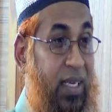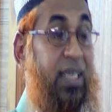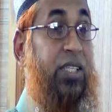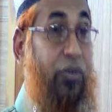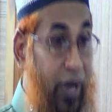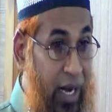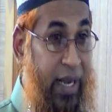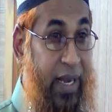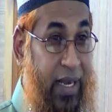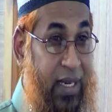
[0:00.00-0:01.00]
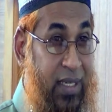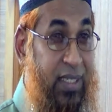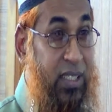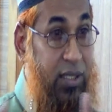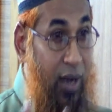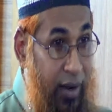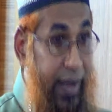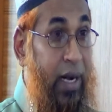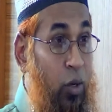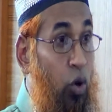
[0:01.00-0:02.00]
It's really the
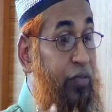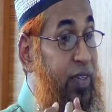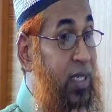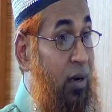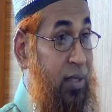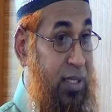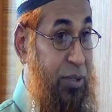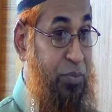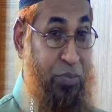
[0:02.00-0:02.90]
tying of a knot.